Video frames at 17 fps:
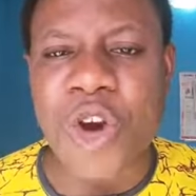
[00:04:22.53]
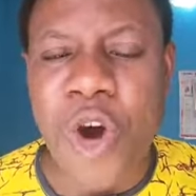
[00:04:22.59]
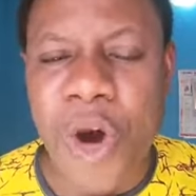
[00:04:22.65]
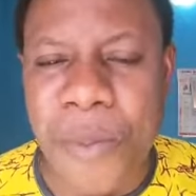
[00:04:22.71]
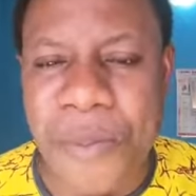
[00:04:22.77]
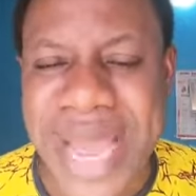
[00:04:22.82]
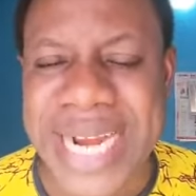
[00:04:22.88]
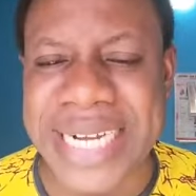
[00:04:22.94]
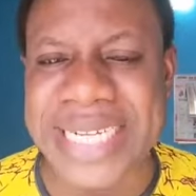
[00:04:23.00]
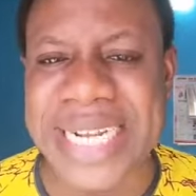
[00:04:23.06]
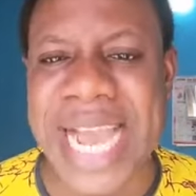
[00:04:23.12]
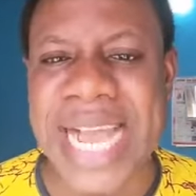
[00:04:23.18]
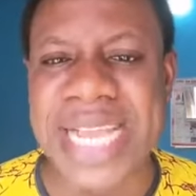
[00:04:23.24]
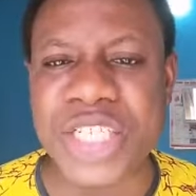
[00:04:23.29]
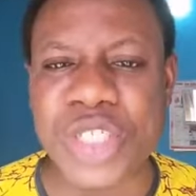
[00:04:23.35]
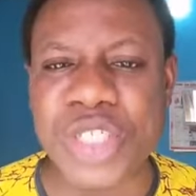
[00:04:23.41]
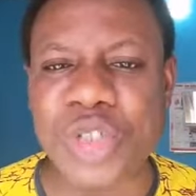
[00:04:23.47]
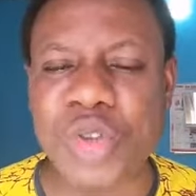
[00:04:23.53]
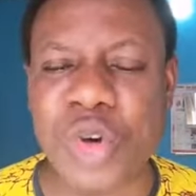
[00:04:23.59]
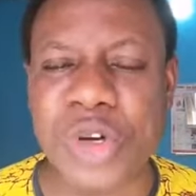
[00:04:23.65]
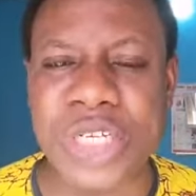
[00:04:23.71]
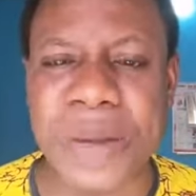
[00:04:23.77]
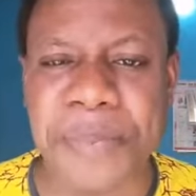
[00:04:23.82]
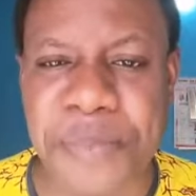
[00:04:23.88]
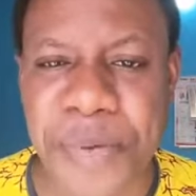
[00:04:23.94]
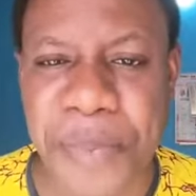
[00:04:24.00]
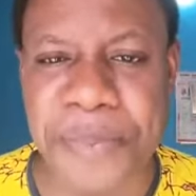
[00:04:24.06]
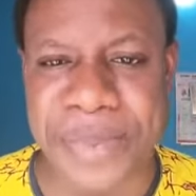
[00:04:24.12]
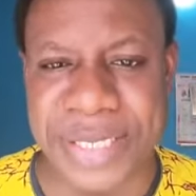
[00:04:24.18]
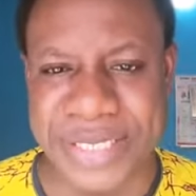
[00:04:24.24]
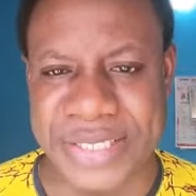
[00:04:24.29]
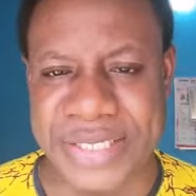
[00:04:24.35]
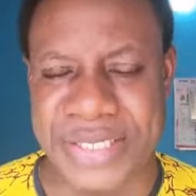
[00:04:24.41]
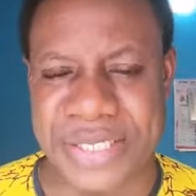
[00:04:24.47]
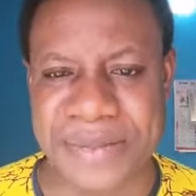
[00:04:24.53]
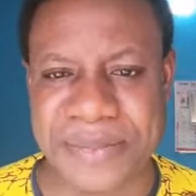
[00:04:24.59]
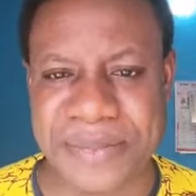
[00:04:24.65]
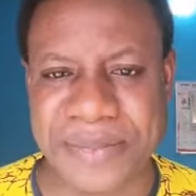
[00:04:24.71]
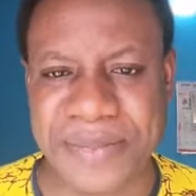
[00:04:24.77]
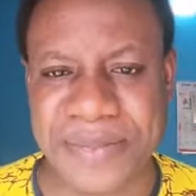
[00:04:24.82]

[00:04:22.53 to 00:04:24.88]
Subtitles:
comedians to the pulpit